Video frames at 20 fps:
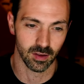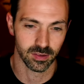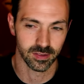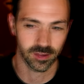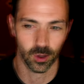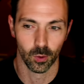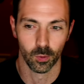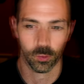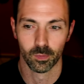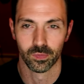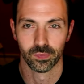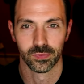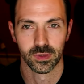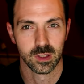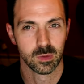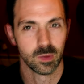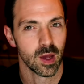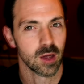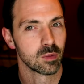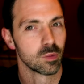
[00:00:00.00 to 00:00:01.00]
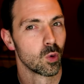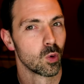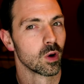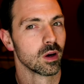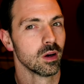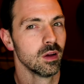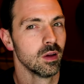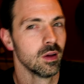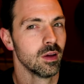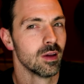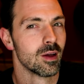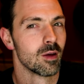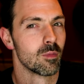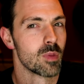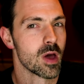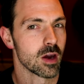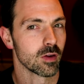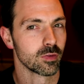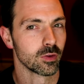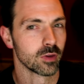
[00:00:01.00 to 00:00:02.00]
So expect more
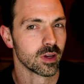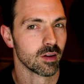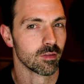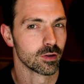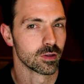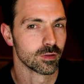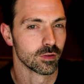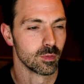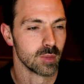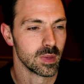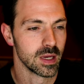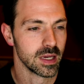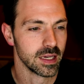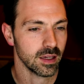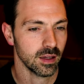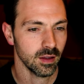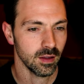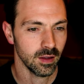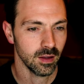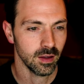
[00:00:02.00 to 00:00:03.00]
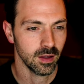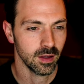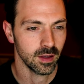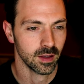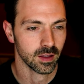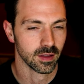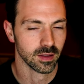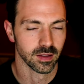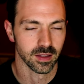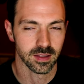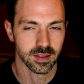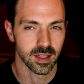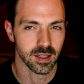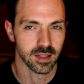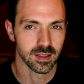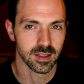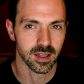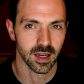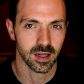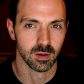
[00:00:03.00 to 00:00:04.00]
Battlefield coverage from me unless they
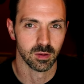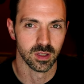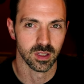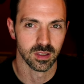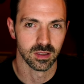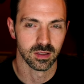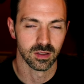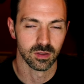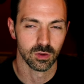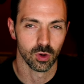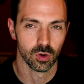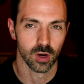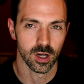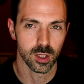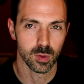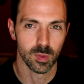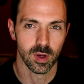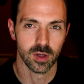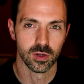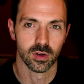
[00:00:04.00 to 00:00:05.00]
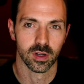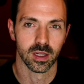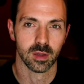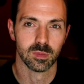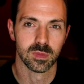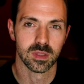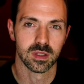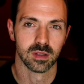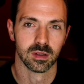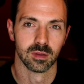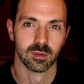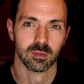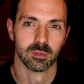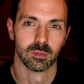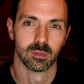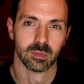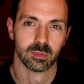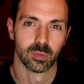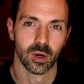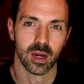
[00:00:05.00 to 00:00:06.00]
decide to just crush my dreams and
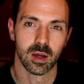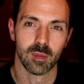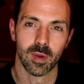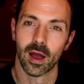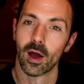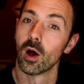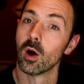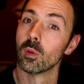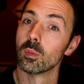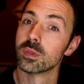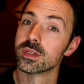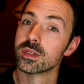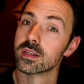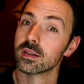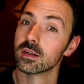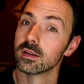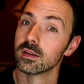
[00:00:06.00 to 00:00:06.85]
break my hopes.